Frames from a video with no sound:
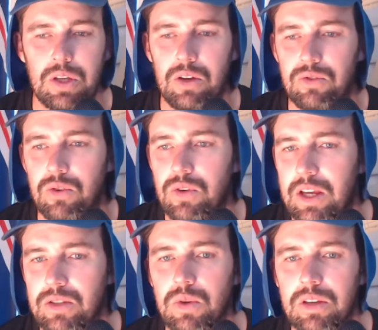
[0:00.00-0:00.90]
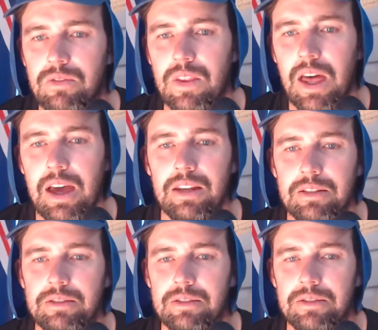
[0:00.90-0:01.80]
going through next week for that.
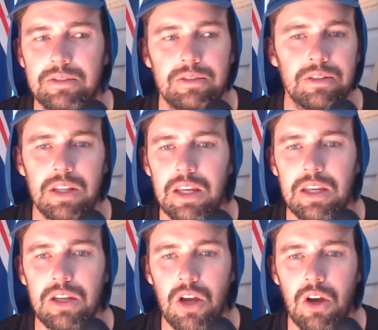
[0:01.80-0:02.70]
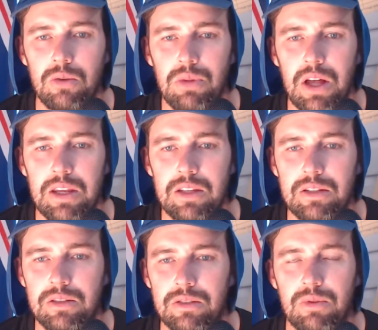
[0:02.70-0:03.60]
And then here you go,
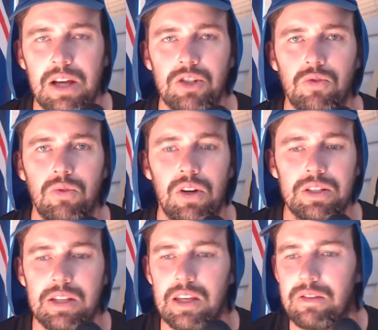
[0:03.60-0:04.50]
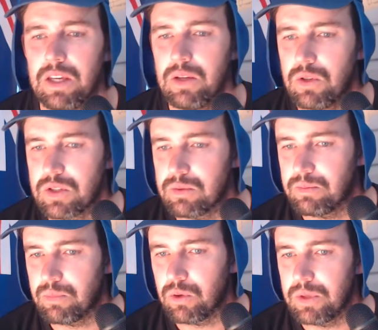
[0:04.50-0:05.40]
bloody Rational Rise TV wants to
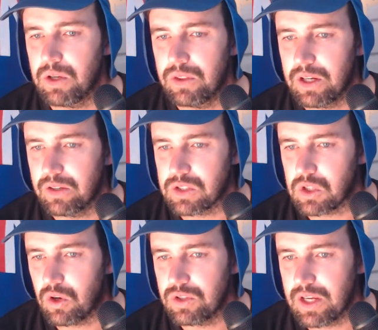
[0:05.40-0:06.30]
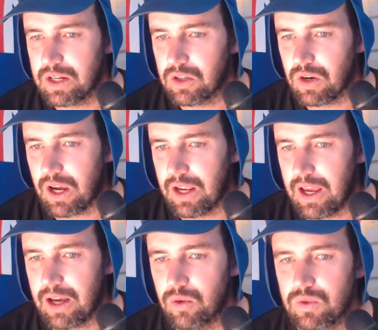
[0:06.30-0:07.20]
put me on there as a content creator.
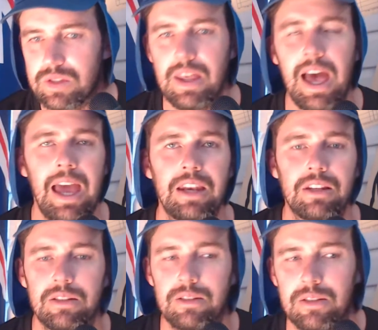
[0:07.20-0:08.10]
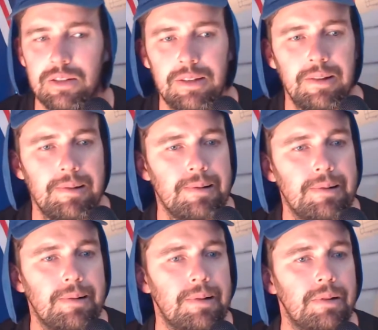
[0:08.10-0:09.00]
How good's that?
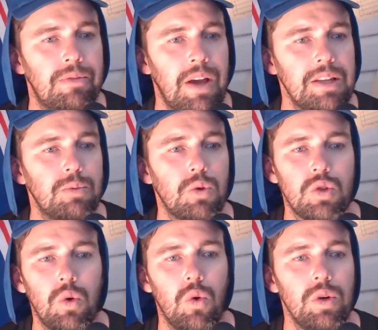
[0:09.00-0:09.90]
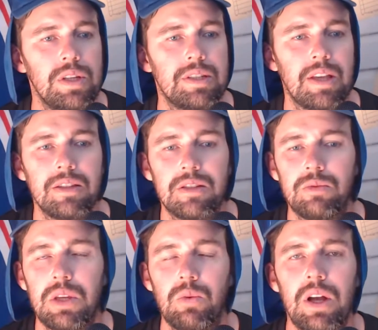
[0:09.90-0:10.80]
Facebook's already
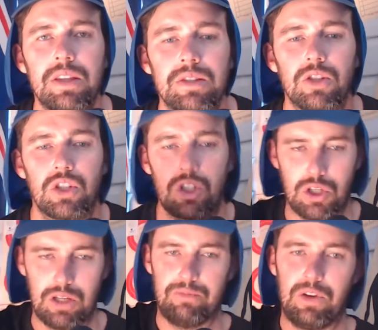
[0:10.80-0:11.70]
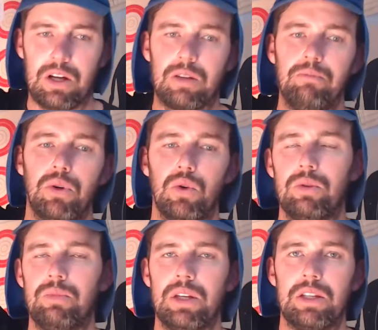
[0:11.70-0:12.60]
censored me once and fucking
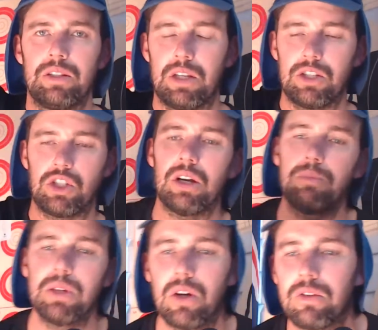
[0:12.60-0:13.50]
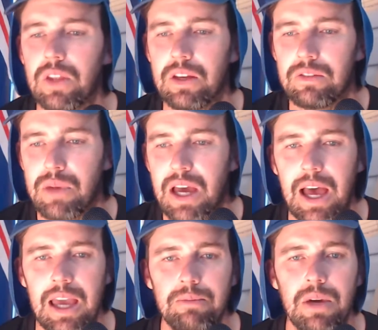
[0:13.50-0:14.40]
booted me. They shut me off there for
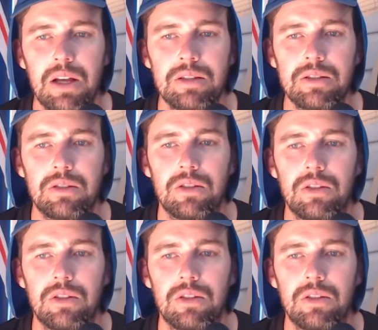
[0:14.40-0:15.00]
about 8 months.